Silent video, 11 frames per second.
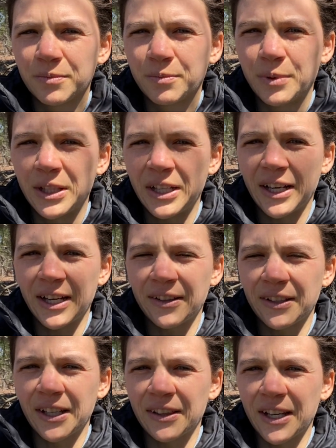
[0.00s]
be
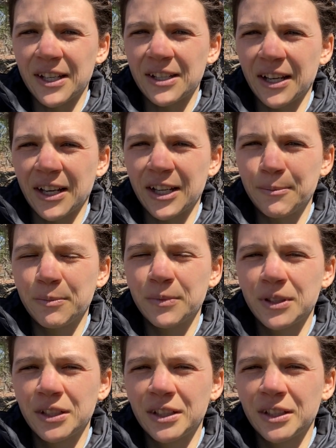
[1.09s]
at that time,
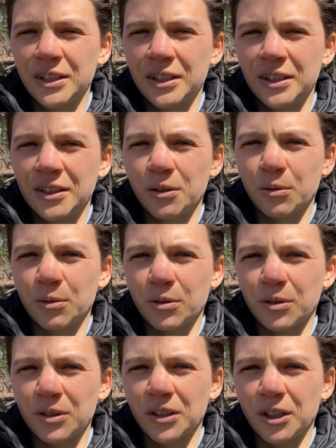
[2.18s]

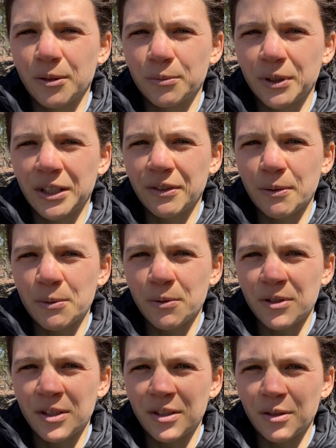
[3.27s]
or like if I'm
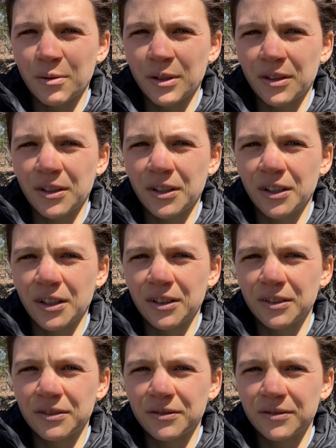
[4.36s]
supposed to deal with
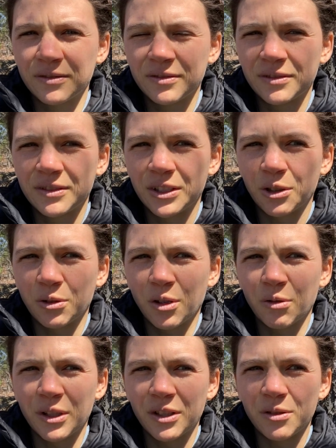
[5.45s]

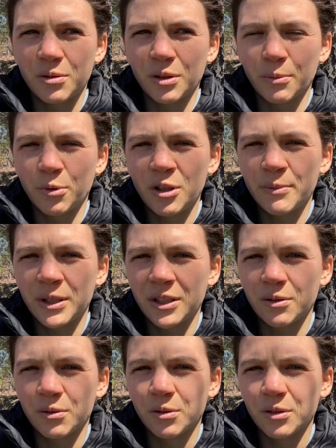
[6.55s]
going to an appointment
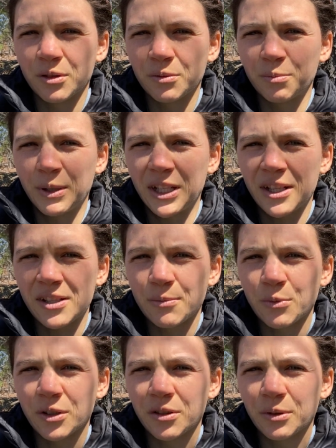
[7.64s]
or meeting
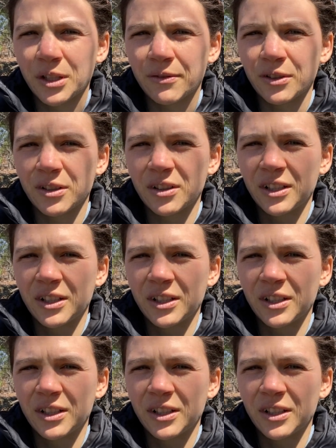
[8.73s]
someone or whatever,